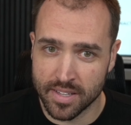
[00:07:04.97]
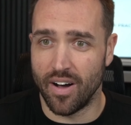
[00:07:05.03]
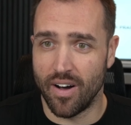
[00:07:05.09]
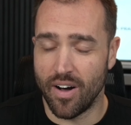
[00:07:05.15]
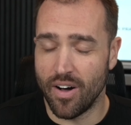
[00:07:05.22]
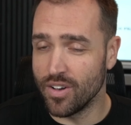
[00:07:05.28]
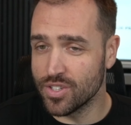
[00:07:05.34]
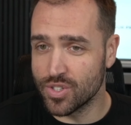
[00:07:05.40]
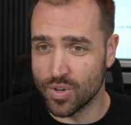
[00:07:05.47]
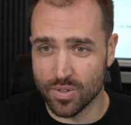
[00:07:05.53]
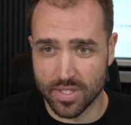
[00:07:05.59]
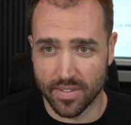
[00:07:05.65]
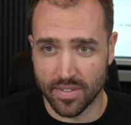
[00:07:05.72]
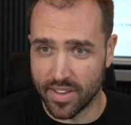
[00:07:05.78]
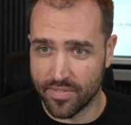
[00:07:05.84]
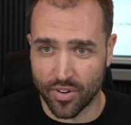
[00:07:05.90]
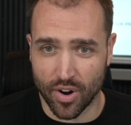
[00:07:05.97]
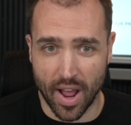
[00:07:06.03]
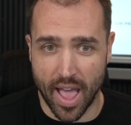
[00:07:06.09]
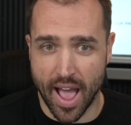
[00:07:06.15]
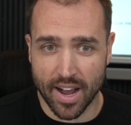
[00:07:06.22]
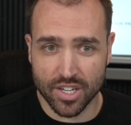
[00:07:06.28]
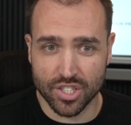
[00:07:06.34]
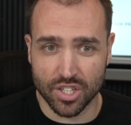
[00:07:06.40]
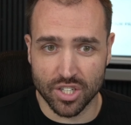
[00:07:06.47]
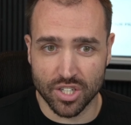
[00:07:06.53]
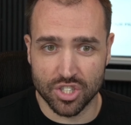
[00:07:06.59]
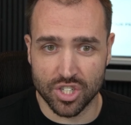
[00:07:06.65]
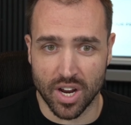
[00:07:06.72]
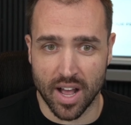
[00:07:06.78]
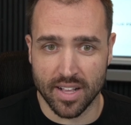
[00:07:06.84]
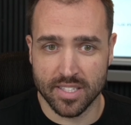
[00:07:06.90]
all sorts of different action
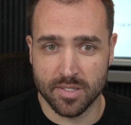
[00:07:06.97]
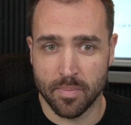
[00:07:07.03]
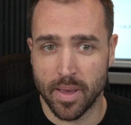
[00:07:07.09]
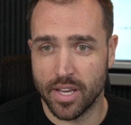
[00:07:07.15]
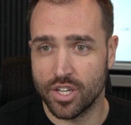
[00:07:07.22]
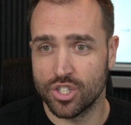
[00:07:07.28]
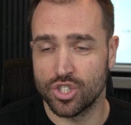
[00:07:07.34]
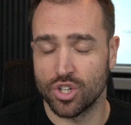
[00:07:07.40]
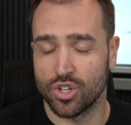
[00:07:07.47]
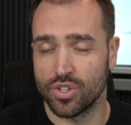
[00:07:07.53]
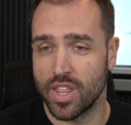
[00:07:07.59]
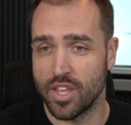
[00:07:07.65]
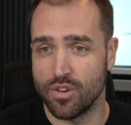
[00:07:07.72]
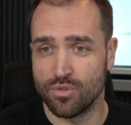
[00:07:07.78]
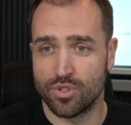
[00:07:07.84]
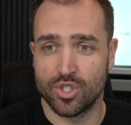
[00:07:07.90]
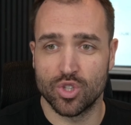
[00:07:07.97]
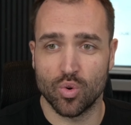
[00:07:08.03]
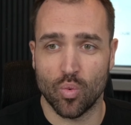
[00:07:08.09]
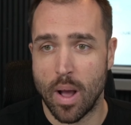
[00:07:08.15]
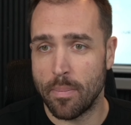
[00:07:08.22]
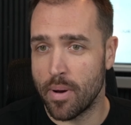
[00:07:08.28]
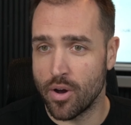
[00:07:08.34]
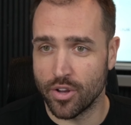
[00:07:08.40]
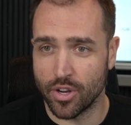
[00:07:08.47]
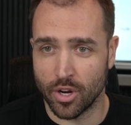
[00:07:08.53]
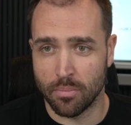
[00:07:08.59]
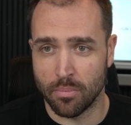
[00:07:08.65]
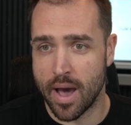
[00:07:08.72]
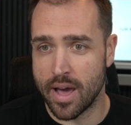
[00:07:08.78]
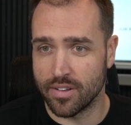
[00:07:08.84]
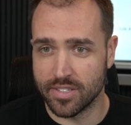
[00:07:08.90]
shots. Make sure that you swap out your
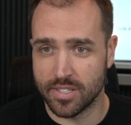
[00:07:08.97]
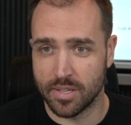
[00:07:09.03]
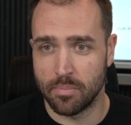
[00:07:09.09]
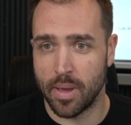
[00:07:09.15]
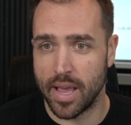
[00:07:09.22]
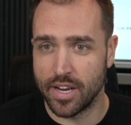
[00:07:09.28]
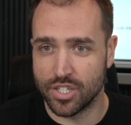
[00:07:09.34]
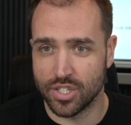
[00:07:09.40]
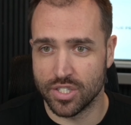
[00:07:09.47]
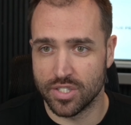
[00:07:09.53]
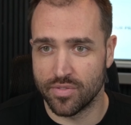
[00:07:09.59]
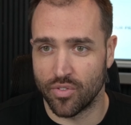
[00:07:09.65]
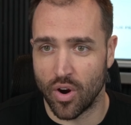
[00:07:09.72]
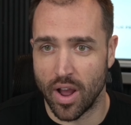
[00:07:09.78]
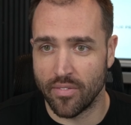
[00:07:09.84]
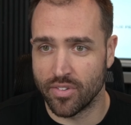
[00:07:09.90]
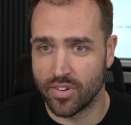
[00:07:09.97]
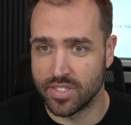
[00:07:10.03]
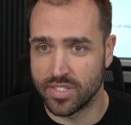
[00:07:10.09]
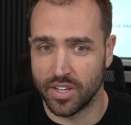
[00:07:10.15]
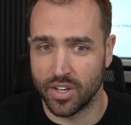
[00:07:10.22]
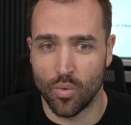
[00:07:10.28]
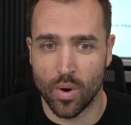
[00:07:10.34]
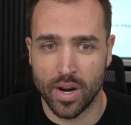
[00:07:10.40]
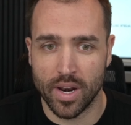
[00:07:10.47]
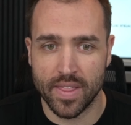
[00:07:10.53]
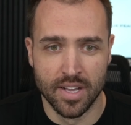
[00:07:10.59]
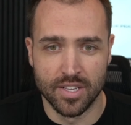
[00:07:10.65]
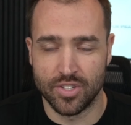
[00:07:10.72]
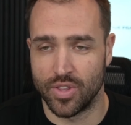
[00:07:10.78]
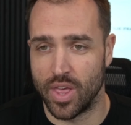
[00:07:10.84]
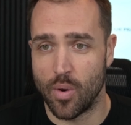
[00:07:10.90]
models and patients for every single one of
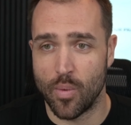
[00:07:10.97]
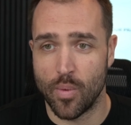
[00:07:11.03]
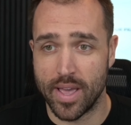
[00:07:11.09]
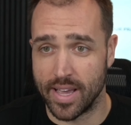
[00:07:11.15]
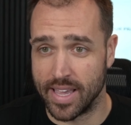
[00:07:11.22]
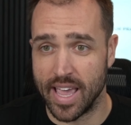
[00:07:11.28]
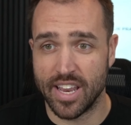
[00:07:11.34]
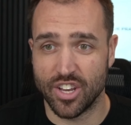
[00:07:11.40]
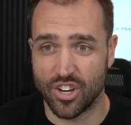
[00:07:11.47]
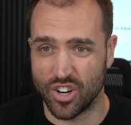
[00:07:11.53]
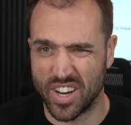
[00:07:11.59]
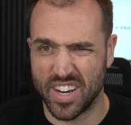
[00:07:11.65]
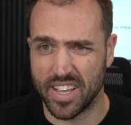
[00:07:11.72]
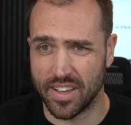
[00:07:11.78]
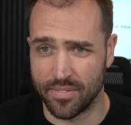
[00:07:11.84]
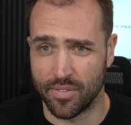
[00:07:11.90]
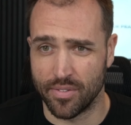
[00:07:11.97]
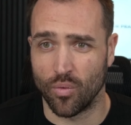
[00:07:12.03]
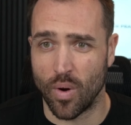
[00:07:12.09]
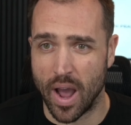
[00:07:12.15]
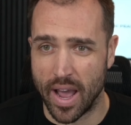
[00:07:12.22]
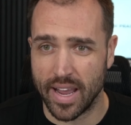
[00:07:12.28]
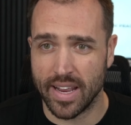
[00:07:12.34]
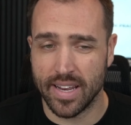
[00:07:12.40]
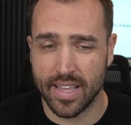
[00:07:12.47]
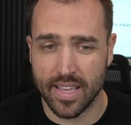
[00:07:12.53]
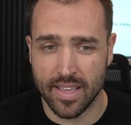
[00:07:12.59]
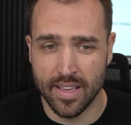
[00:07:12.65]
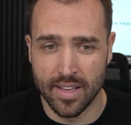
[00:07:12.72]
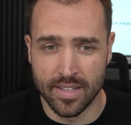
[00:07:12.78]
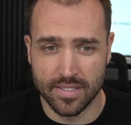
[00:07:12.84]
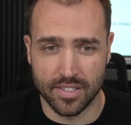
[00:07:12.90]
these. So that way, again, you're getting a
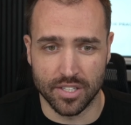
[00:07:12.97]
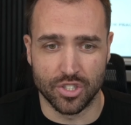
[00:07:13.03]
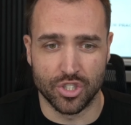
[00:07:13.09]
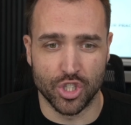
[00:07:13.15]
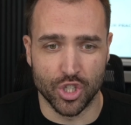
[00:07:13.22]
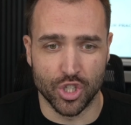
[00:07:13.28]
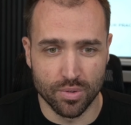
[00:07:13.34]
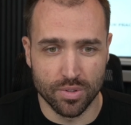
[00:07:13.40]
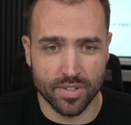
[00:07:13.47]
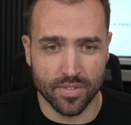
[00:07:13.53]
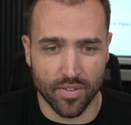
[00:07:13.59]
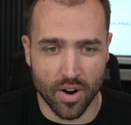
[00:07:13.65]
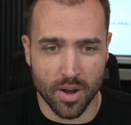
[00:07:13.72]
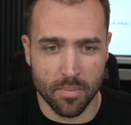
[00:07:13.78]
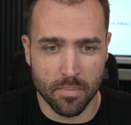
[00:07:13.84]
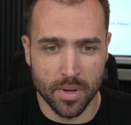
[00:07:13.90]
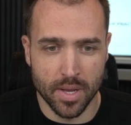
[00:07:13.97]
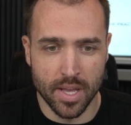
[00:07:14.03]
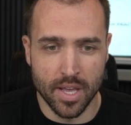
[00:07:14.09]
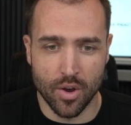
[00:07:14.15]
variety to choose from.